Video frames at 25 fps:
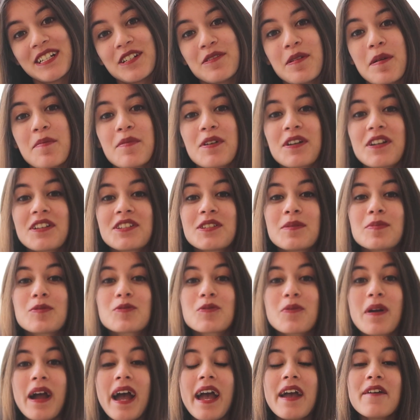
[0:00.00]
Remember to
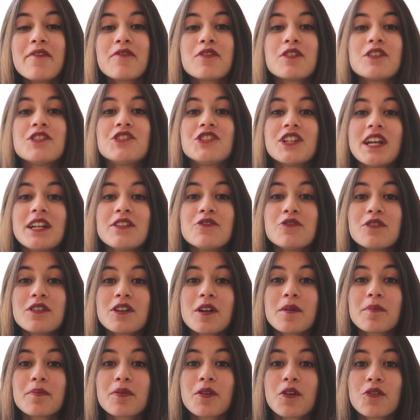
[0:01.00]
subscribe for a
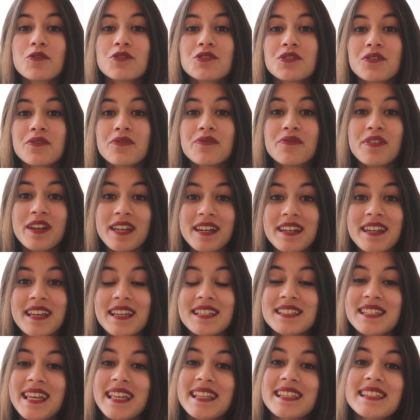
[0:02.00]
genuine approach to
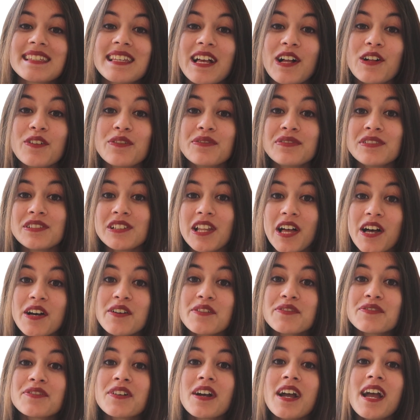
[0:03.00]
fitness and
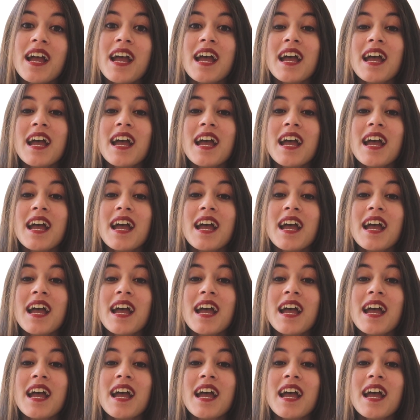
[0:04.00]
self-love.